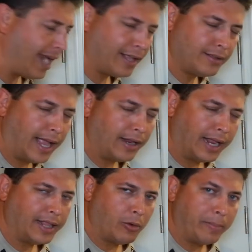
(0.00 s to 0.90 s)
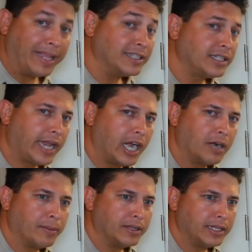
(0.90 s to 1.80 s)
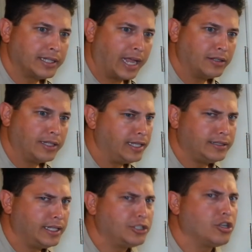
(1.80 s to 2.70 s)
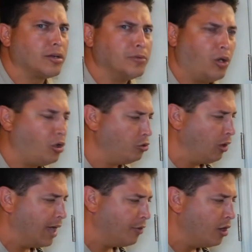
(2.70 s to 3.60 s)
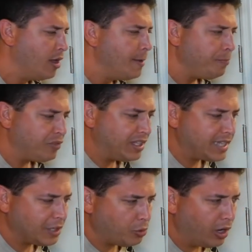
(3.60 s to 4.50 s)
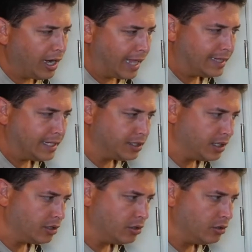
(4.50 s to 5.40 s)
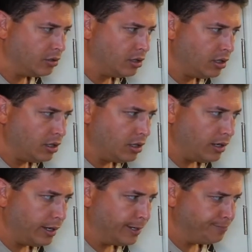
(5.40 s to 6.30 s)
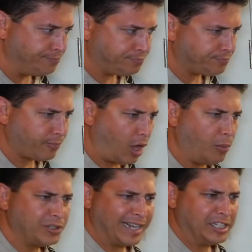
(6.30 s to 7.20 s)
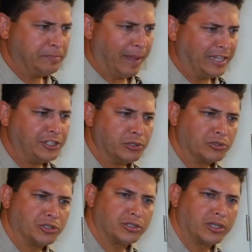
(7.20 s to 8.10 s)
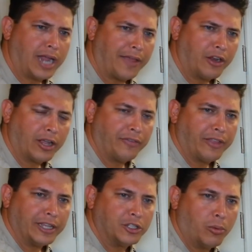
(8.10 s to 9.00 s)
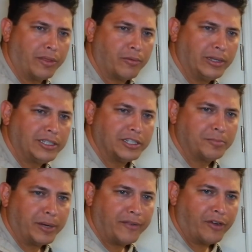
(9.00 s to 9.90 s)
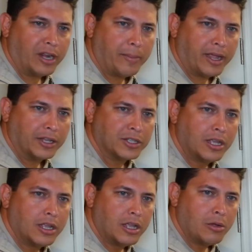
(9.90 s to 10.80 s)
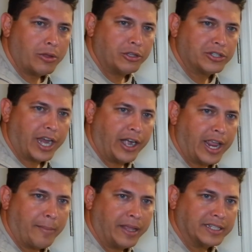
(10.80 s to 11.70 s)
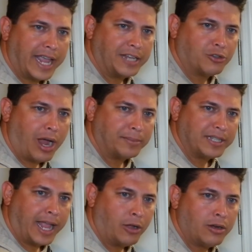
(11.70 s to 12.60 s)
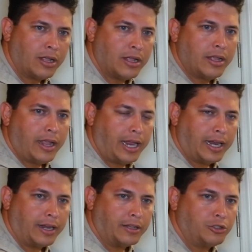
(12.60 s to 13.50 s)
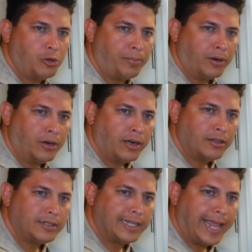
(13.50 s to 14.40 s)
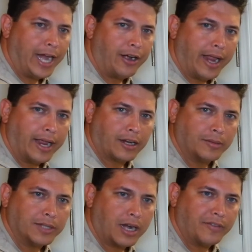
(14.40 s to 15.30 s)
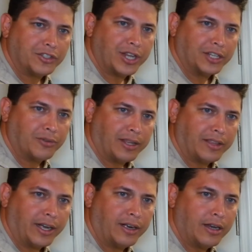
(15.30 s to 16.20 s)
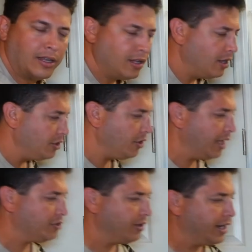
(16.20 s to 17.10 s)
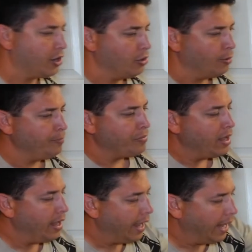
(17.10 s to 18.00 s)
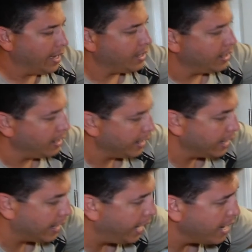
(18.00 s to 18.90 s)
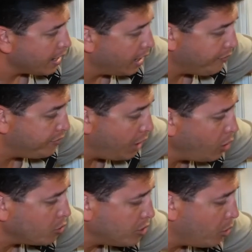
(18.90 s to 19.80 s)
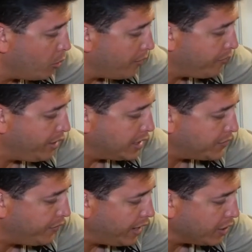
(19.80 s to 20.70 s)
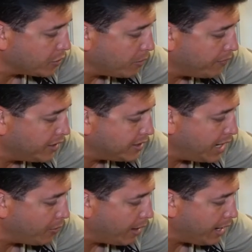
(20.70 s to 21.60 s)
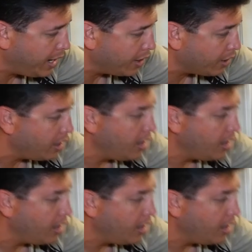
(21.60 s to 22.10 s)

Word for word: like they were being scared, but this guy, these took them to a whole new level. These guys were in like these little, almost like spacesuits kind of looking things. So with Winston, it's pretty funny because when you scare him, his head drops down, and then the super scared head comes out of his chest right there. So that's really cool. And again, of note with these figures, with this set right here,